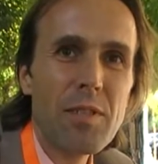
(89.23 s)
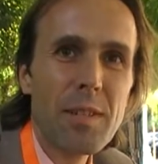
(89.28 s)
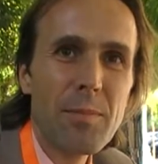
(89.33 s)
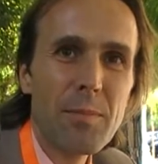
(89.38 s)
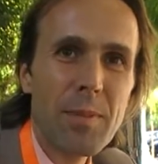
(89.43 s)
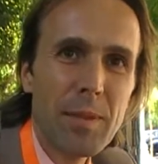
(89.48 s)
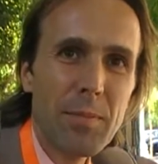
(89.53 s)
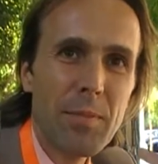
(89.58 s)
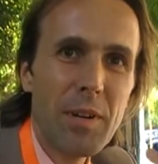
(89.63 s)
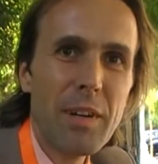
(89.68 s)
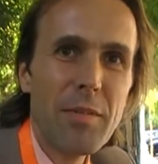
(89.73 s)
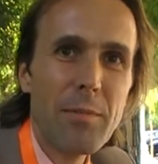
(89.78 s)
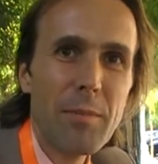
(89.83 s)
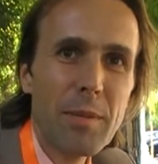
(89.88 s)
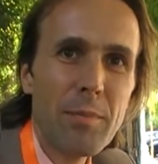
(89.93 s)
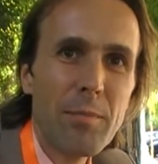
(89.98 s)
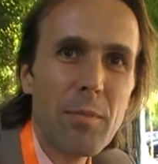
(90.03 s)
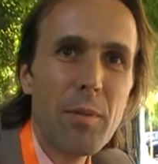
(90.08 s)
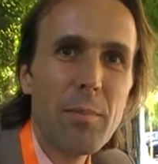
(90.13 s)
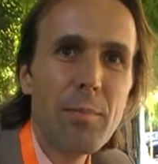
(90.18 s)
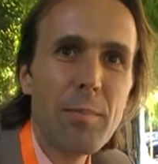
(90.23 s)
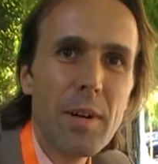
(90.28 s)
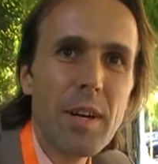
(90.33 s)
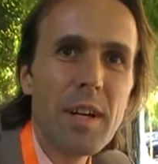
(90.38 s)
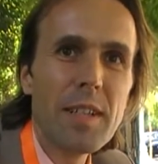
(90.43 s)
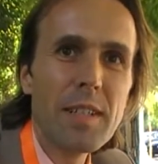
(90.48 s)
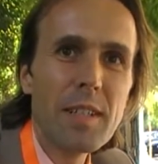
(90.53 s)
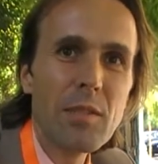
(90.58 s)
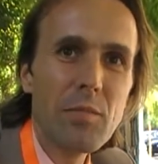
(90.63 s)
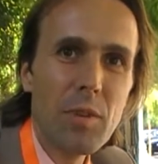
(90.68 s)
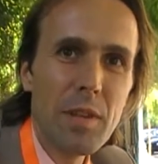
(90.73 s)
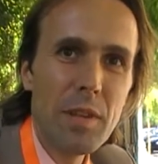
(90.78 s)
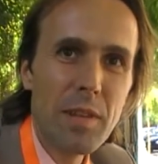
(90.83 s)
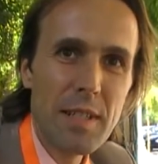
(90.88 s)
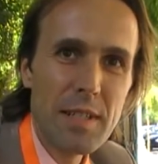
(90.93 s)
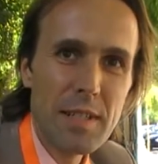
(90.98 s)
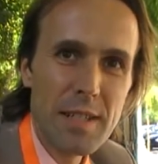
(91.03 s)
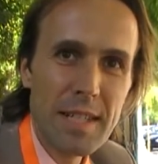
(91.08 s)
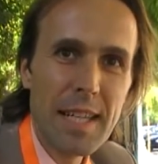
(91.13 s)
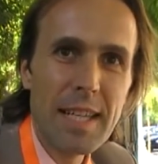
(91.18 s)
that people have been bombarded with
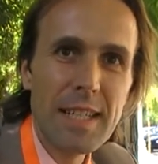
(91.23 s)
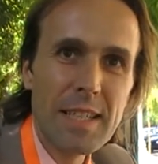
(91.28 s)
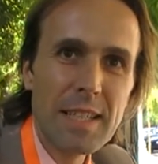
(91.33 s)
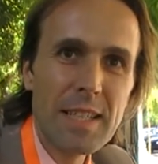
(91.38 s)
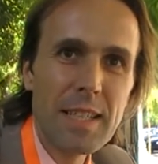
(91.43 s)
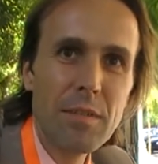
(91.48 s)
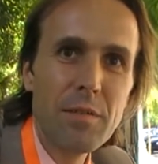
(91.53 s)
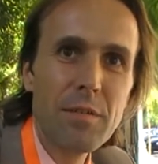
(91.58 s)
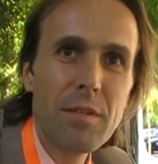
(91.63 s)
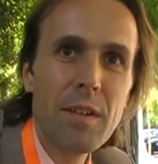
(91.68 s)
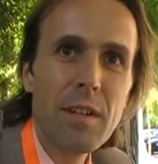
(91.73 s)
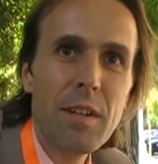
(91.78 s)
these negative